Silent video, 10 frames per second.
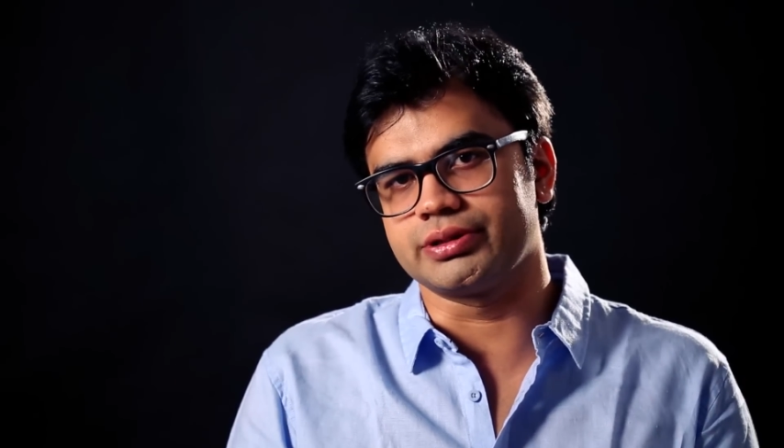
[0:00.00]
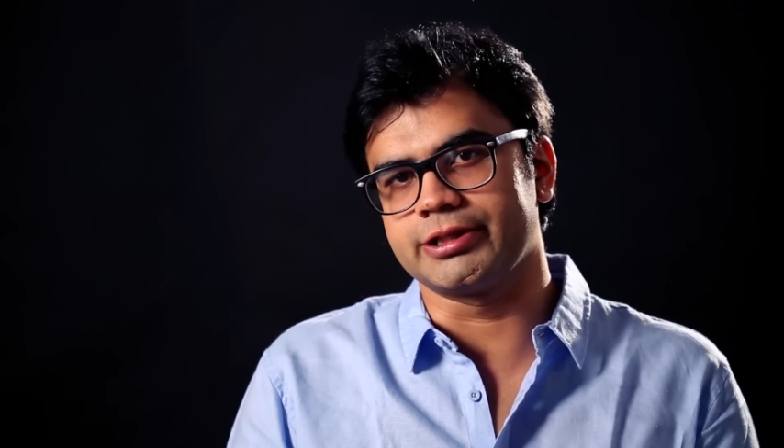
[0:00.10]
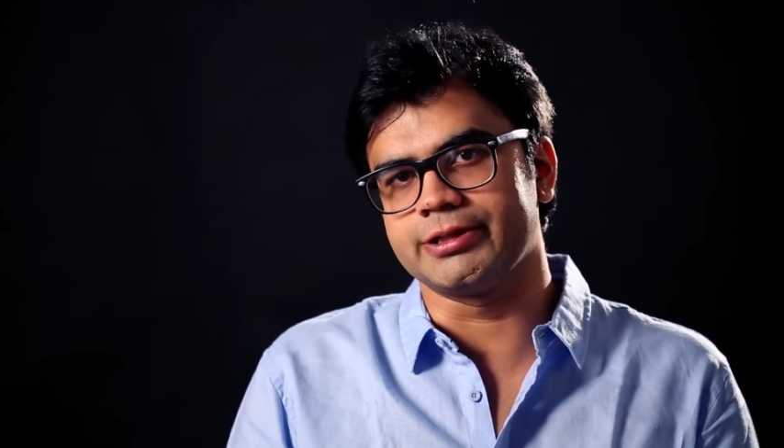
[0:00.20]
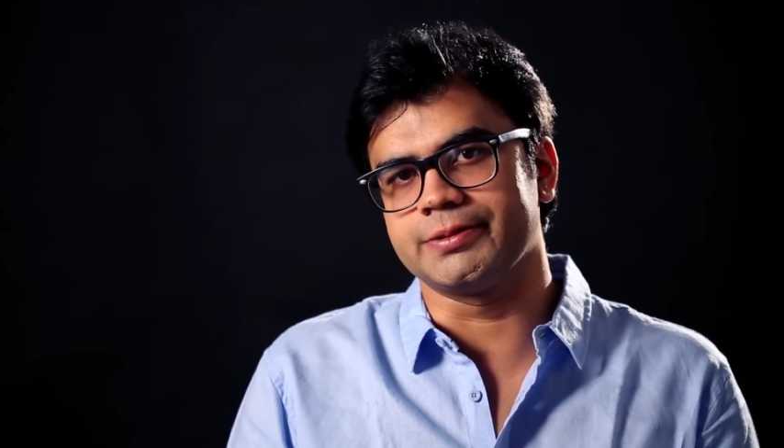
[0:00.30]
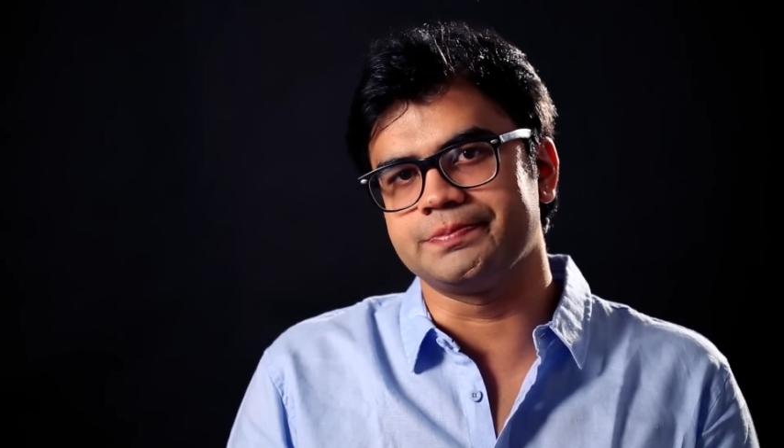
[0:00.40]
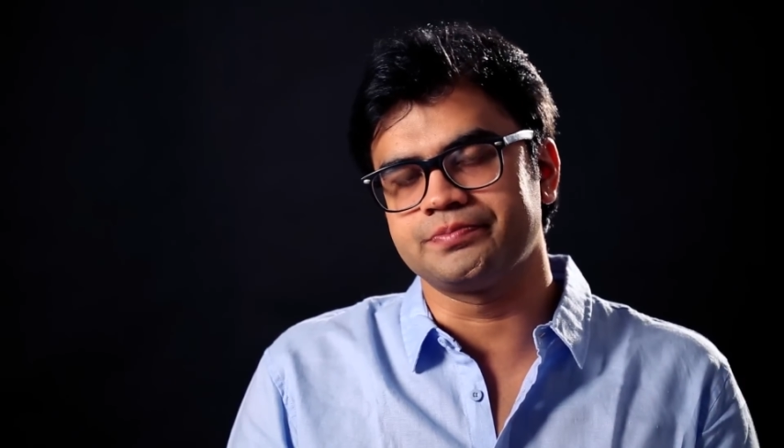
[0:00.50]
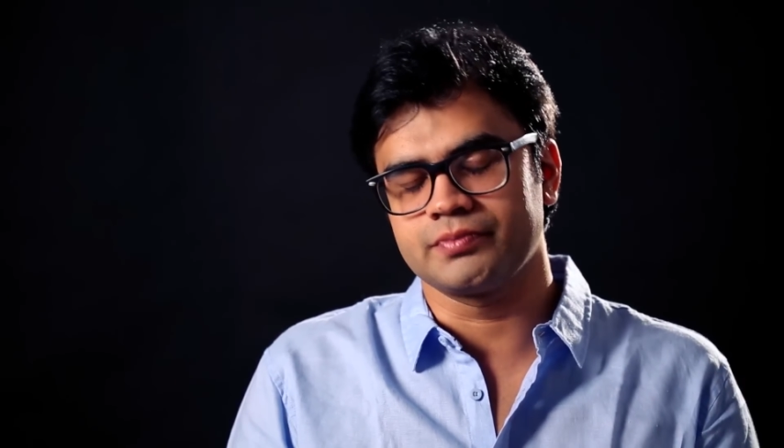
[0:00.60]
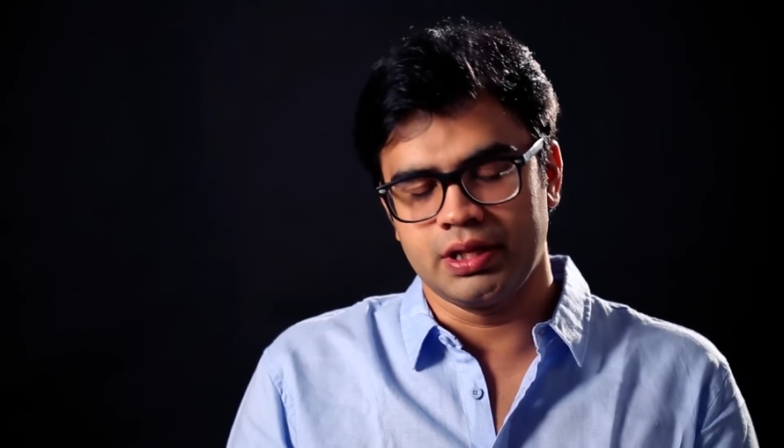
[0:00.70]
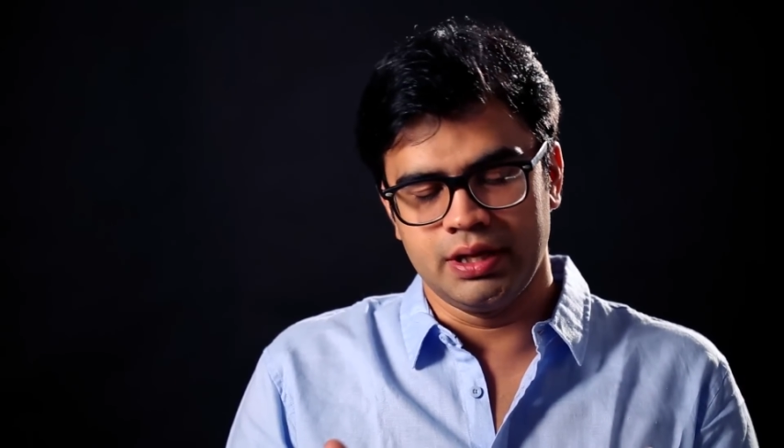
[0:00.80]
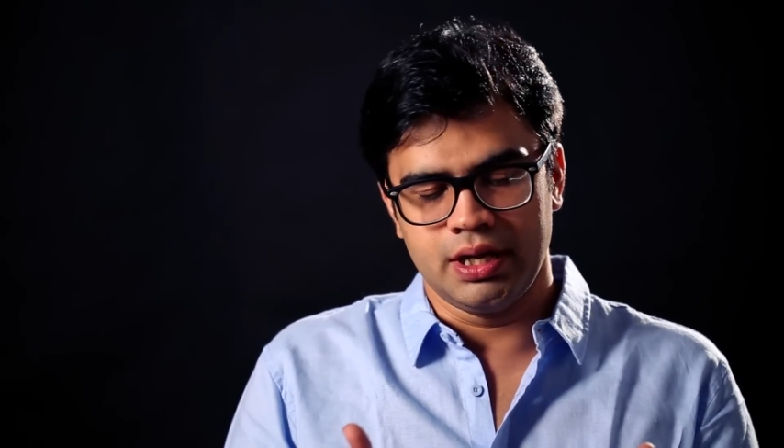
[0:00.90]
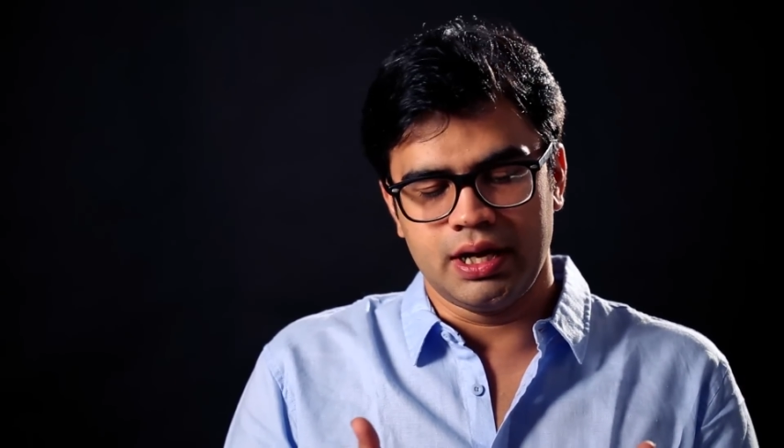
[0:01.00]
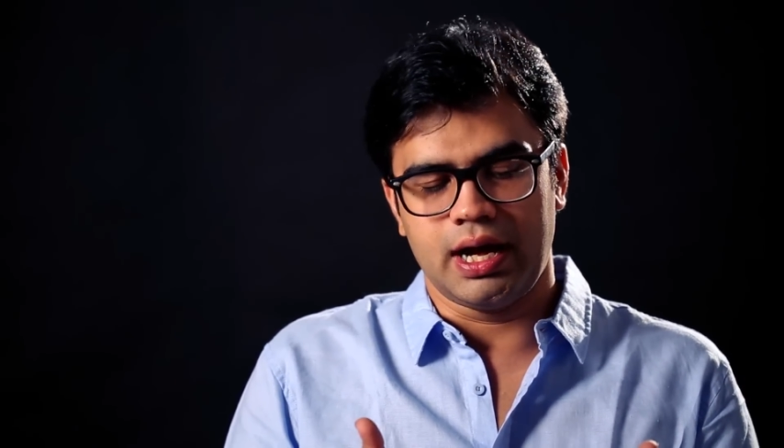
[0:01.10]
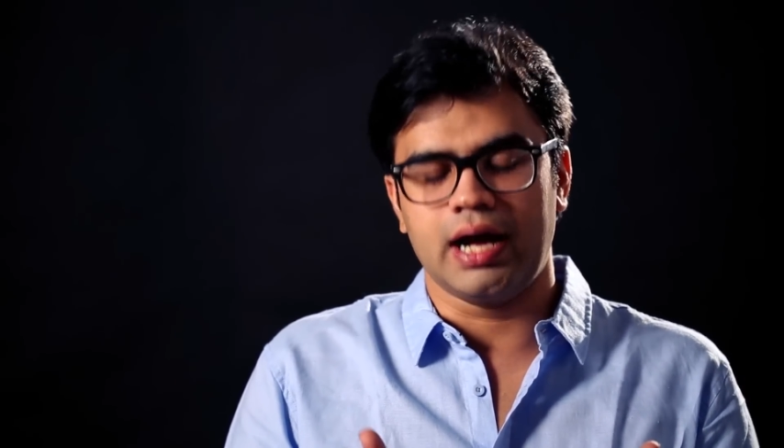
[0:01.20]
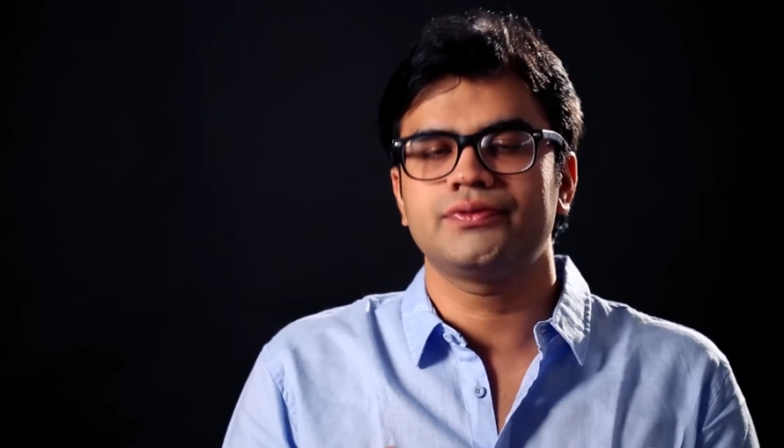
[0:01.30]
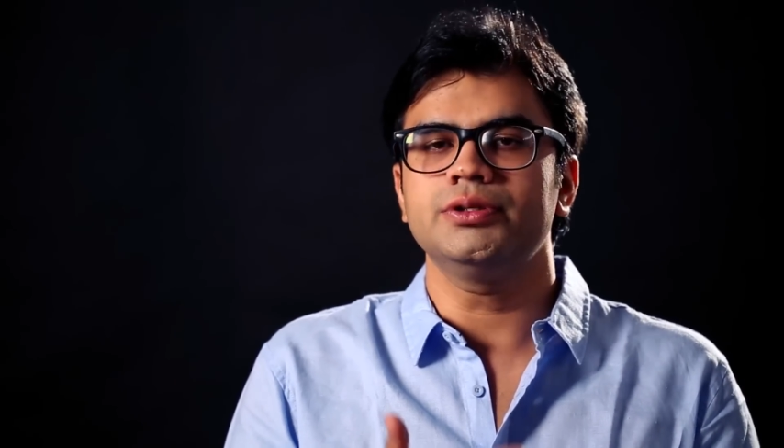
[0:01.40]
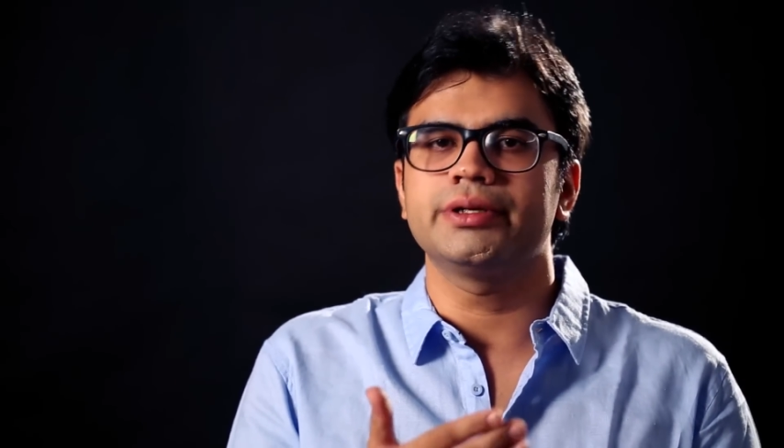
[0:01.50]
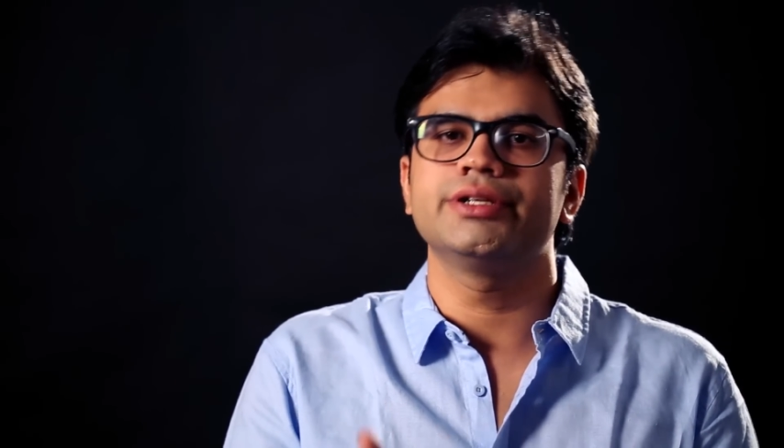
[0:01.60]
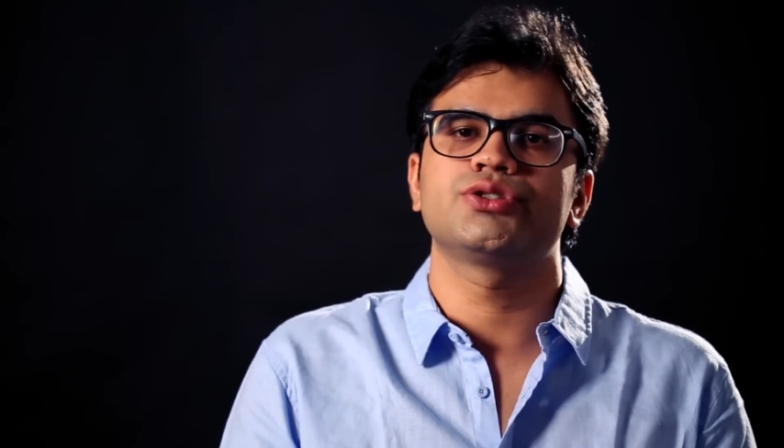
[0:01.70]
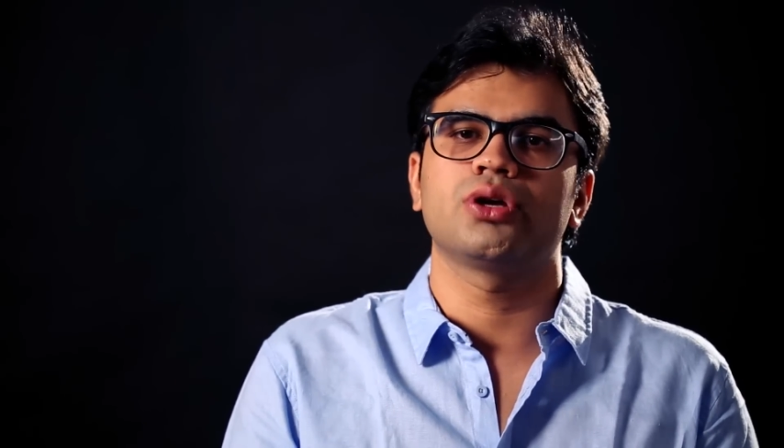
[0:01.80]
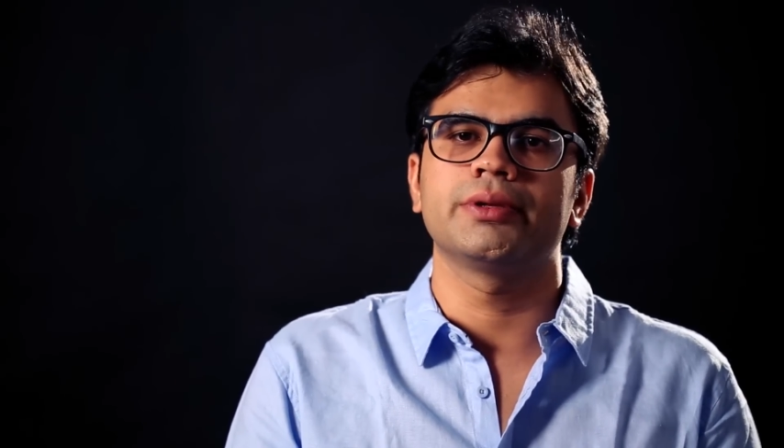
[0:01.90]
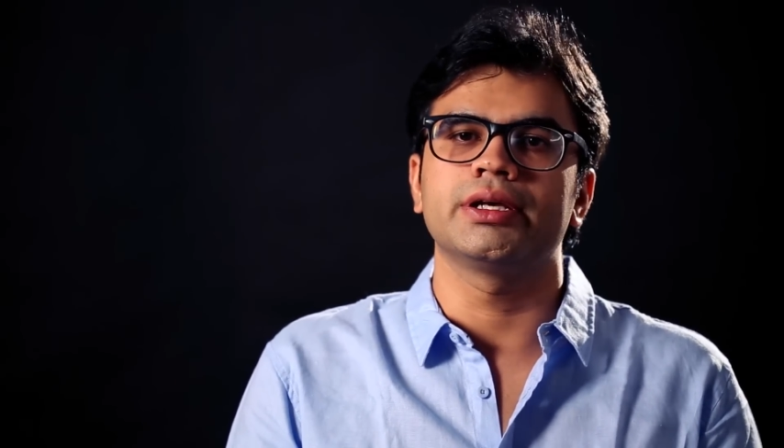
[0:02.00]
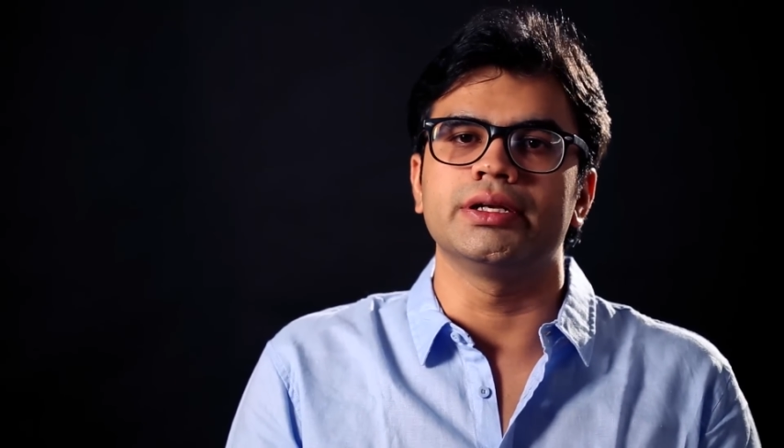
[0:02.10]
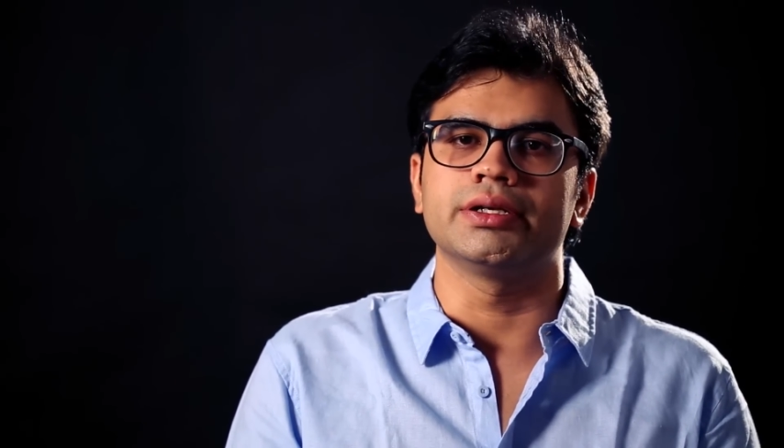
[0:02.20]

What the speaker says: reader? After brainstorming